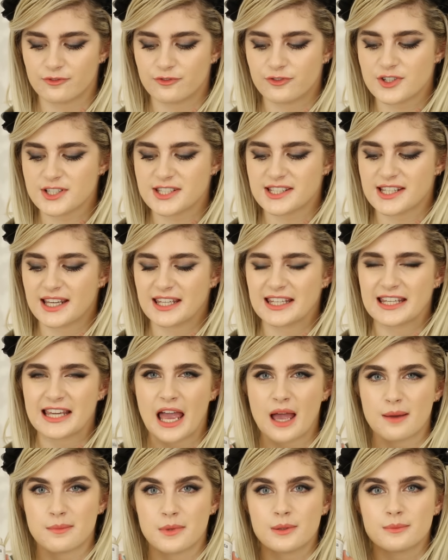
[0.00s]
first,
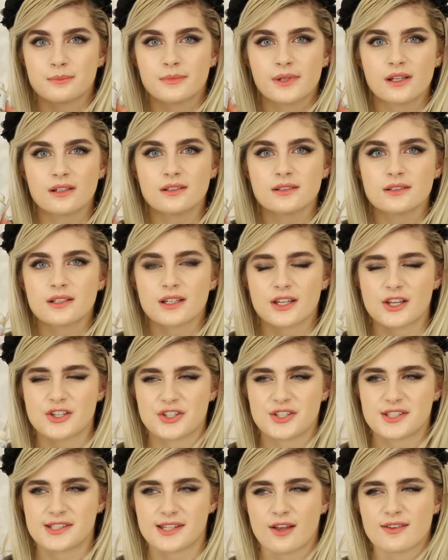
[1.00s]
camel milk, it
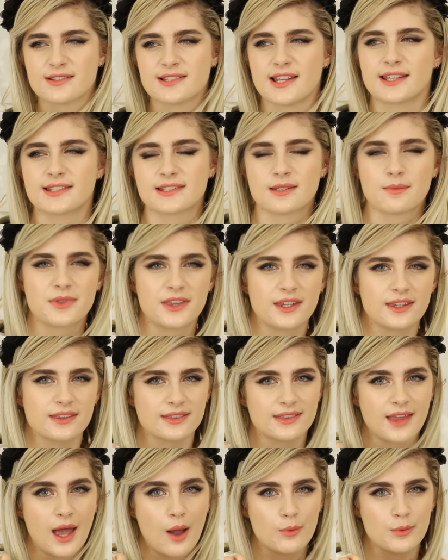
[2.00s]
just sounds like
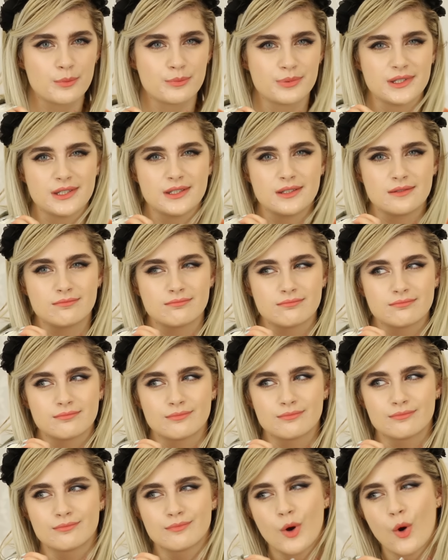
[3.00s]
something that would be
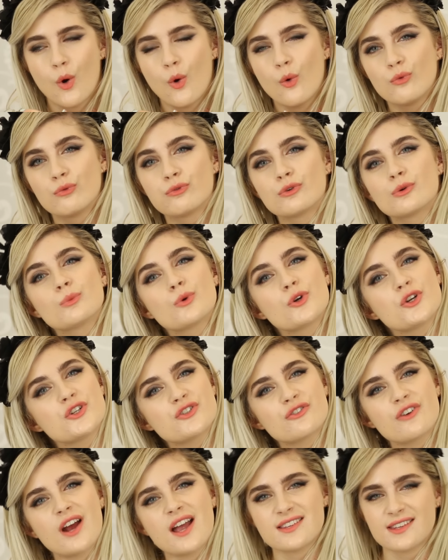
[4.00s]
over
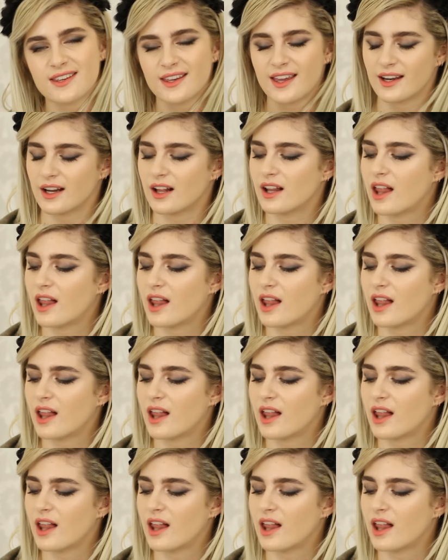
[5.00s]
moisturizing and